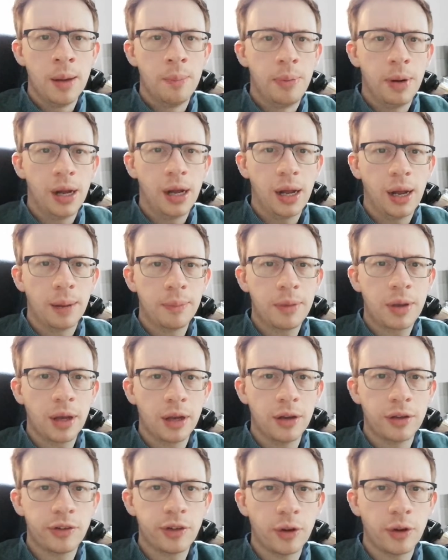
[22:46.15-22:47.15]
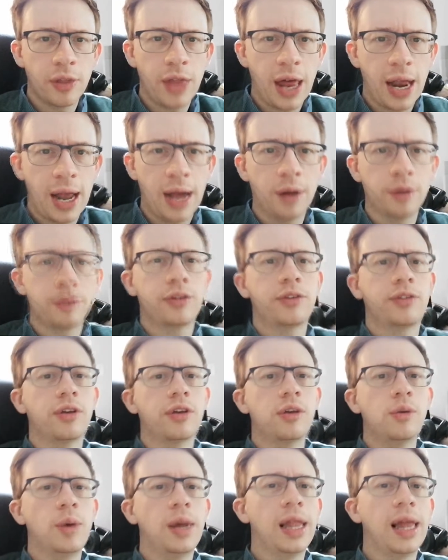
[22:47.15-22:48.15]
but I'm going to sort that out, so
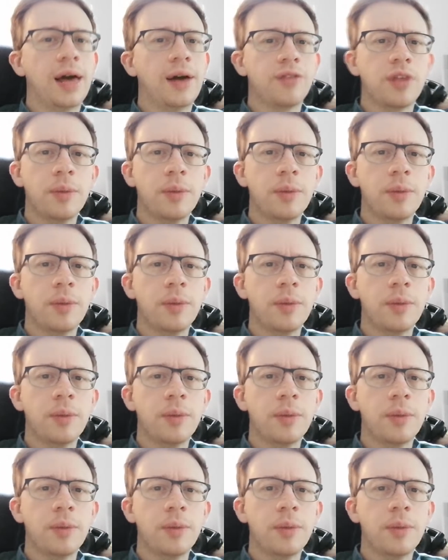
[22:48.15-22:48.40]
you will have